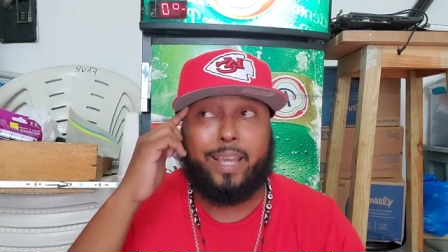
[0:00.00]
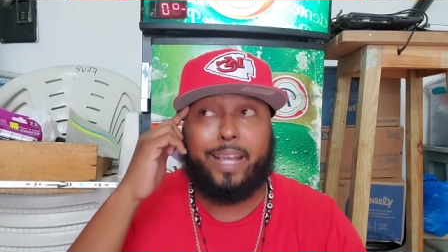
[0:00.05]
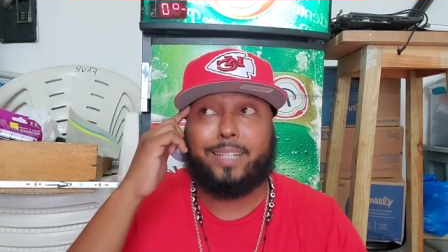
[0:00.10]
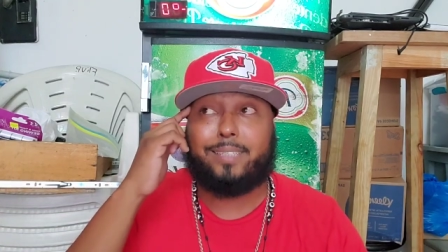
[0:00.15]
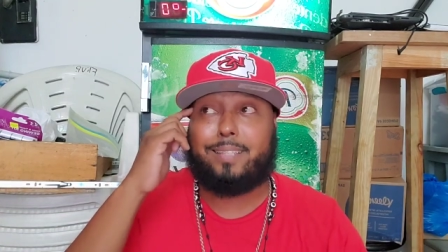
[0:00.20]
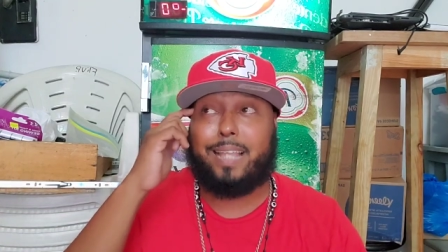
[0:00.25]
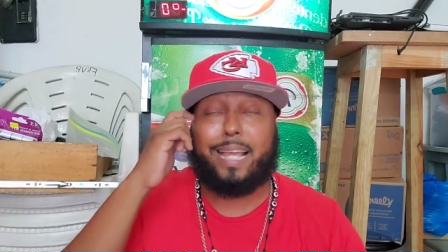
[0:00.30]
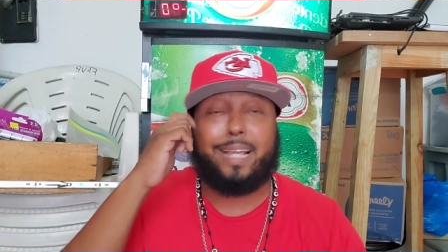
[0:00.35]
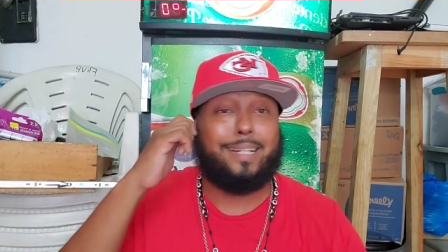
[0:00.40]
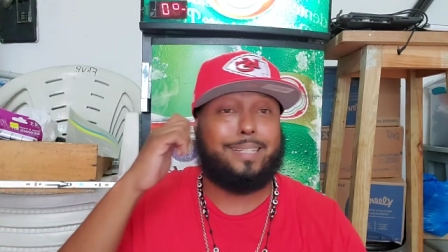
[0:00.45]

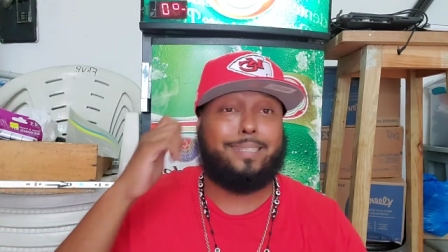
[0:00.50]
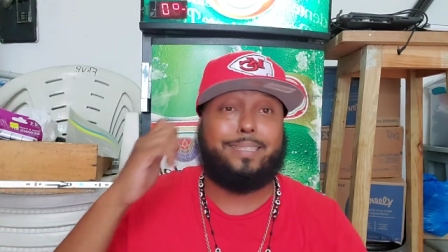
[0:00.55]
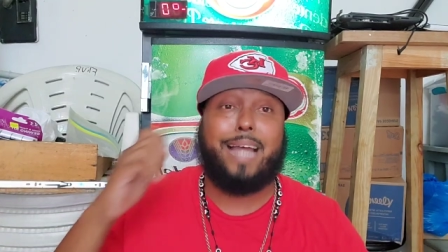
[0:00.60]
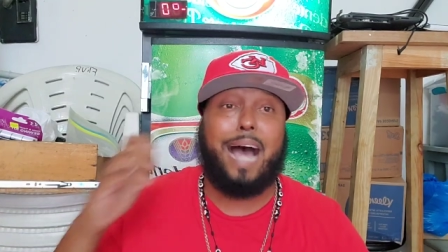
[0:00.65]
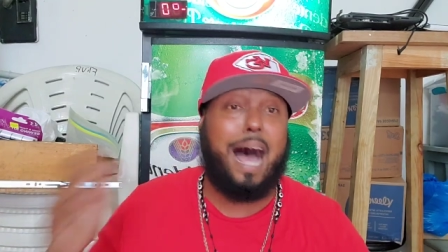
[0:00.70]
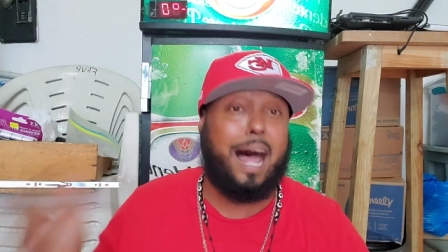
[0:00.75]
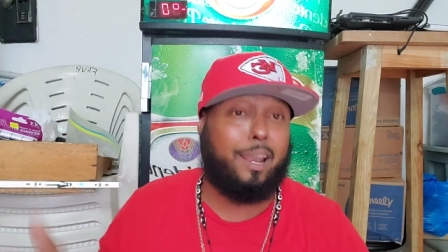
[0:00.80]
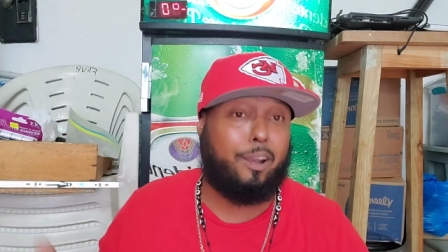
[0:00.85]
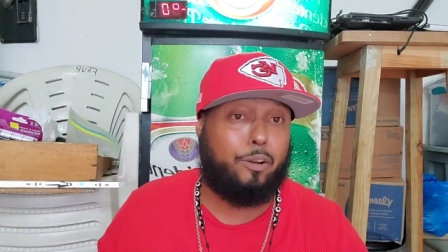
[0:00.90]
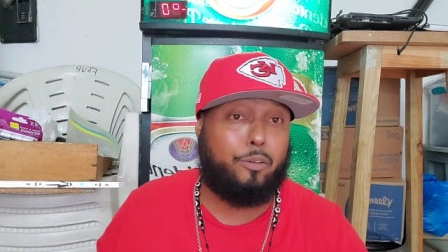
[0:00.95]
It's like a
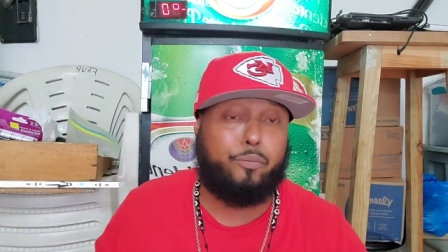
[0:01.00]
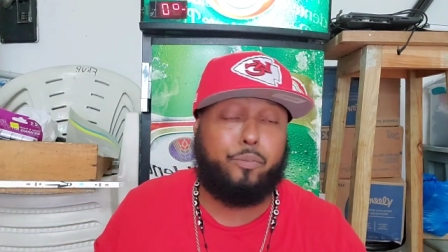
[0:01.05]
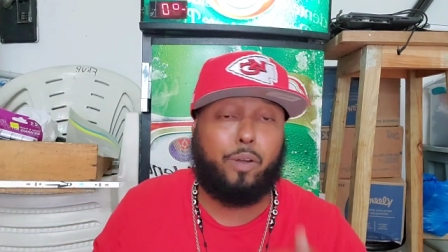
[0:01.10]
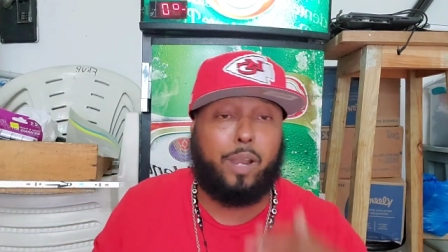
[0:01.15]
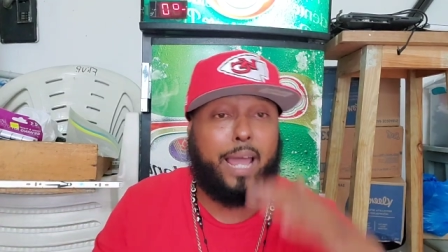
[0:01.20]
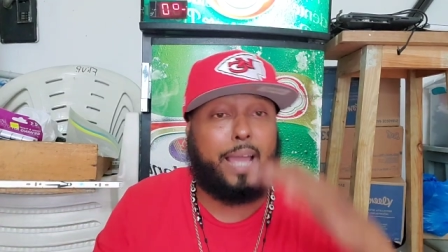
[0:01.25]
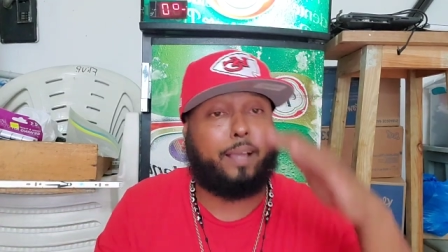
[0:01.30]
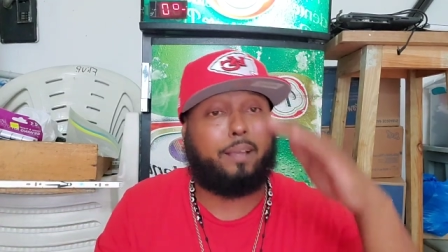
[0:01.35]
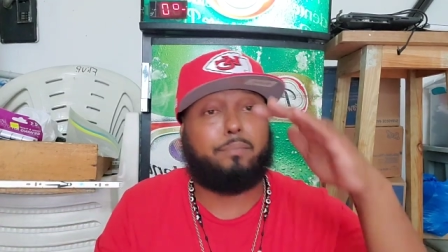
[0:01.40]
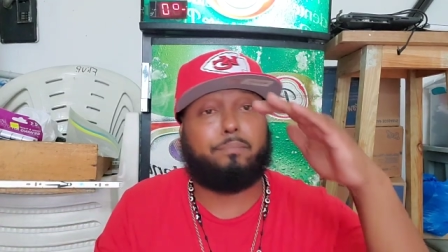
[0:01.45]
dollar
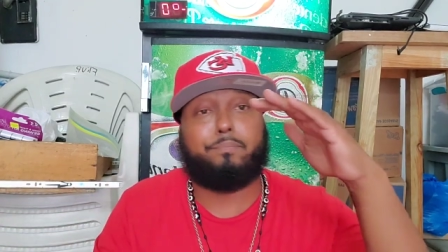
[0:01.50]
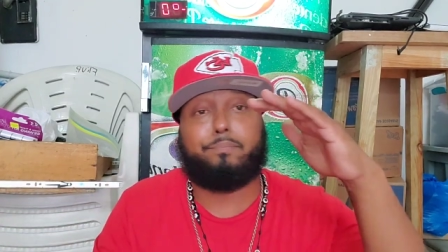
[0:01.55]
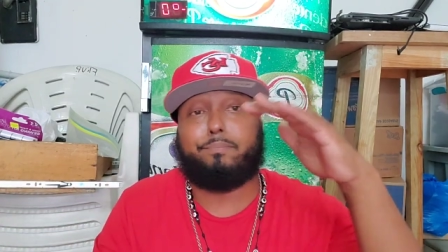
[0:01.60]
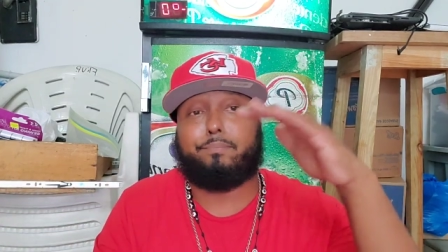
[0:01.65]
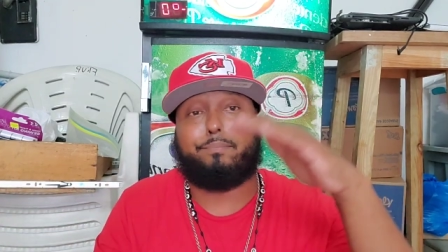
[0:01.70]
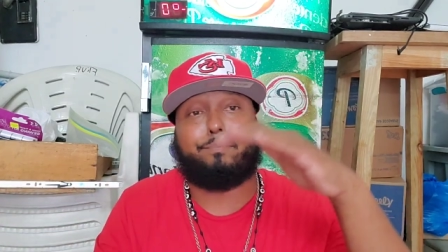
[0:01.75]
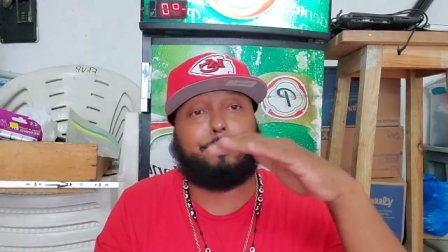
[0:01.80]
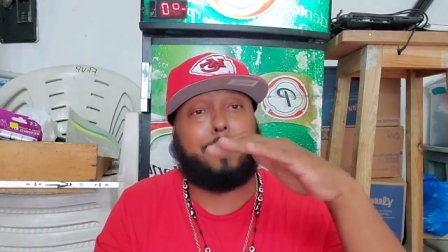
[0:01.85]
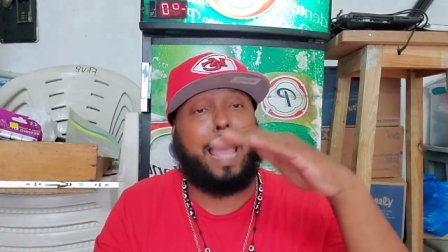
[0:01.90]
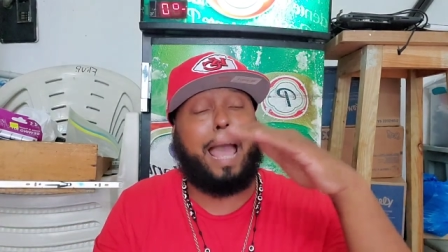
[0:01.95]
for like
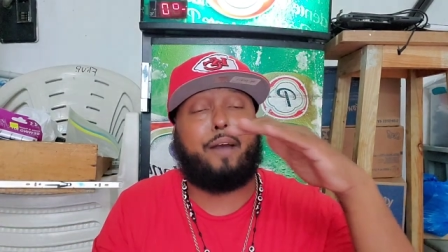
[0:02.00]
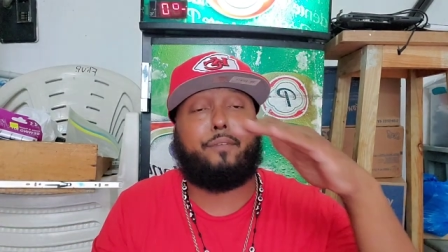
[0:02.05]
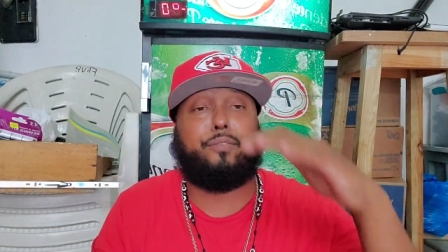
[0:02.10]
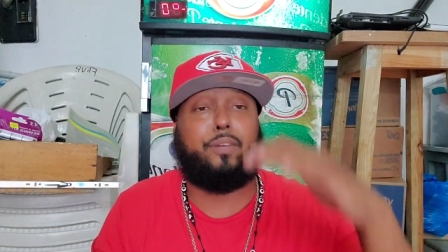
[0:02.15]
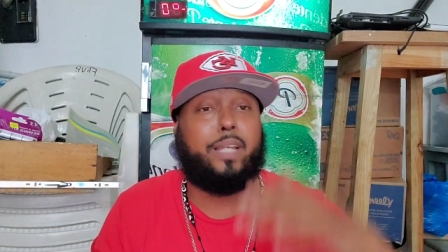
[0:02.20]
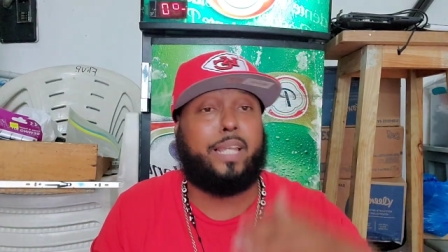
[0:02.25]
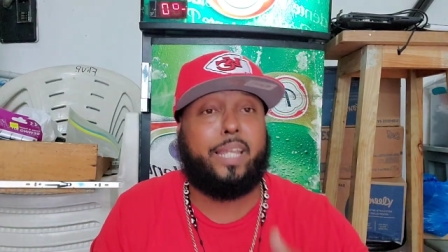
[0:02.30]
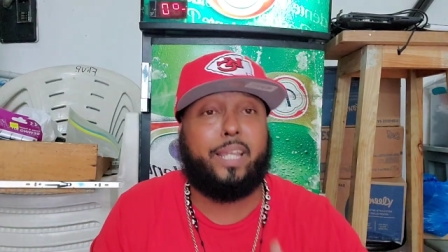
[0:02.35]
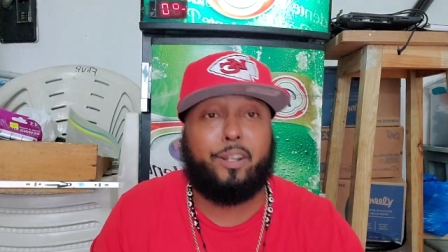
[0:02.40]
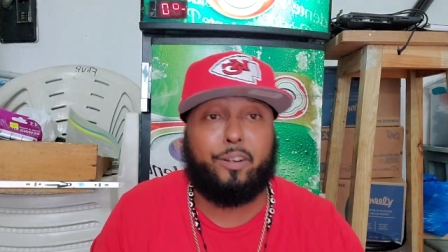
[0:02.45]

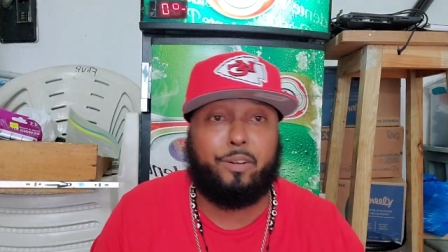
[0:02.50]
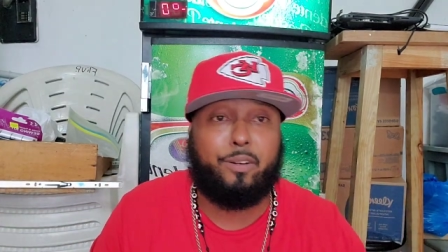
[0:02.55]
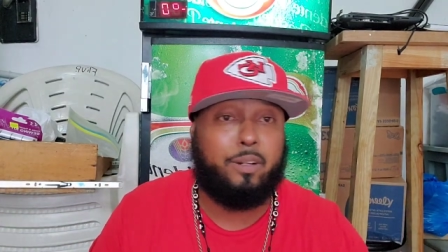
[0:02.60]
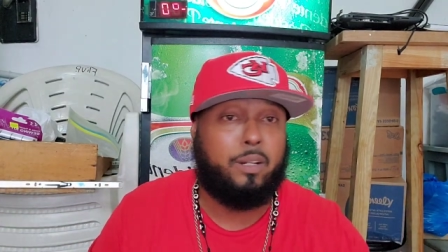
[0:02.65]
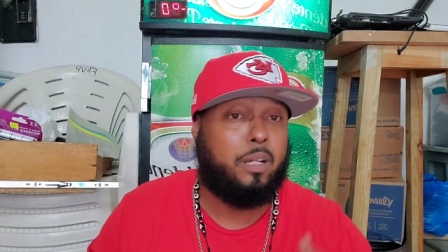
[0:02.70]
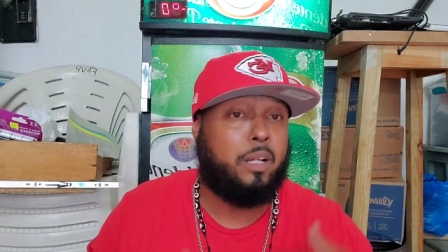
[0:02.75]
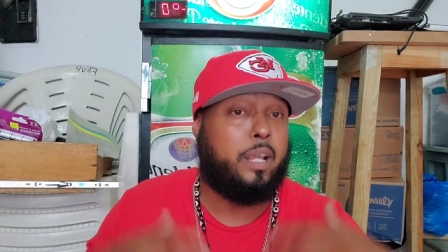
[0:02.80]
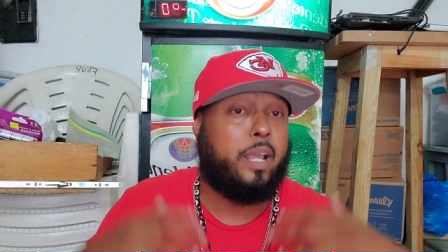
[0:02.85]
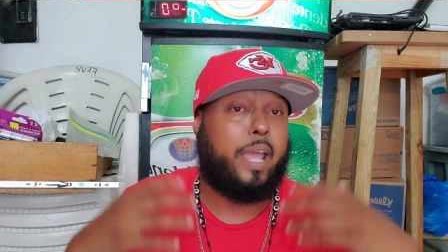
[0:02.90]
half a liter.